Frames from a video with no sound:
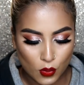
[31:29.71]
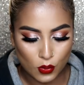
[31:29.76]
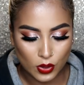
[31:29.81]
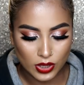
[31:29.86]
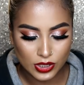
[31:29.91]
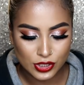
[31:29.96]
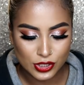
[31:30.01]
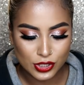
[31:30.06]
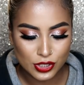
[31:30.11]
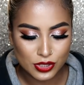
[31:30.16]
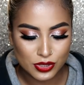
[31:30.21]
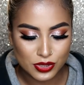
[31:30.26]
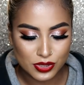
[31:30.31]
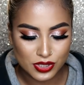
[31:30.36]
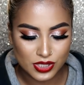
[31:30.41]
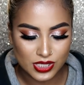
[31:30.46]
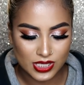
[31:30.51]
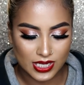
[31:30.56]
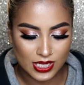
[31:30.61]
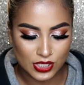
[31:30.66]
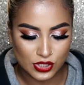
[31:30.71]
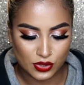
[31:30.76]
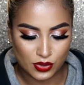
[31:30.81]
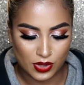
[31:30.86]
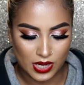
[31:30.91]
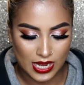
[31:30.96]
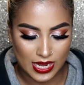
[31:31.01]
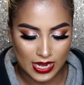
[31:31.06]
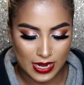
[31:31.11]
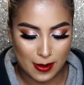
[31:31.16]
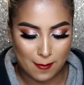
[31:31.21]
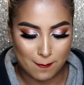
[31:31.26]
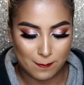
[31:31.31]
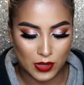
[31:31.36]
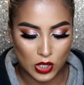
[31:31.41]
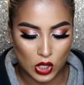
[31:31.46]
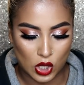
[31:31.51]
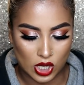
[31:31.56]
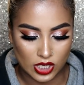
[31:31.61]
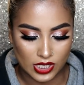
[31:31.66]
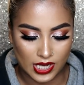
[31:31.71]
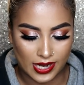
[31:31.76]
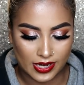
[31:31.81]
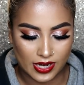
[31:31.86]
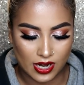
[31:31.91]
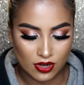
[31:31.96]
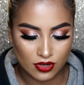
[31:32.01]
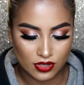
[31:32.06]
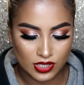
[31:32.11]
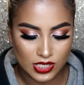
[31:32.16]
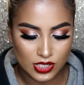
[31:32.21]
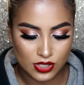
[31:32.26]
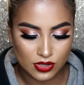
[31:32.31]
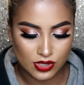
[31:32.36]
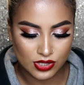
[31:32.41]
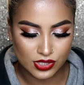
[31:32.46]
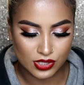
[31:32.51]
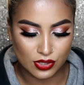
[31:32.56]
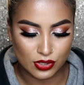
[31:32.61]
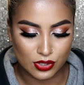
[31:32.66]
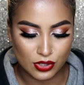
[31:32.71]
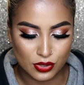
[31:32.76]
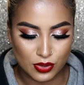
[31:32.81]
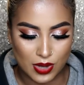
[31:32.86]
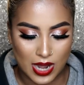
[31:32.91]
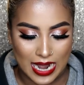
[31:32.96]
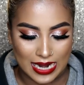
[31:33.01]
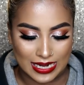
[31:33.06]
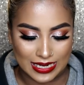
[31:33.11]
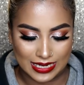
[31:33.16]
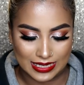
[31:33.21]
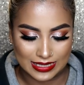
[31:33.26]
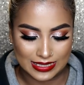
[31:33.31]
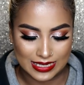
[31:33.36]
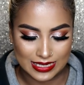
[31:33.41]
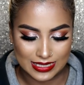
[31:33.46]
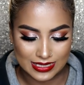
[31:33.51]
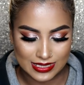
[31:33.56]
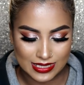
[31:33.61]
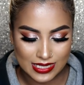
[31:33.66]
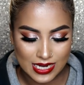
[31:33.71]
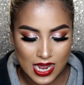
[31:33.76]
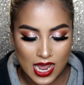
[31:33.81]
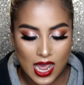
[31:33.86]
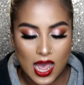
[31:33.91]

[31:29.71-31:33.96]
What do you use to get your hair blonde? I currently use the Renew Highlight Kit.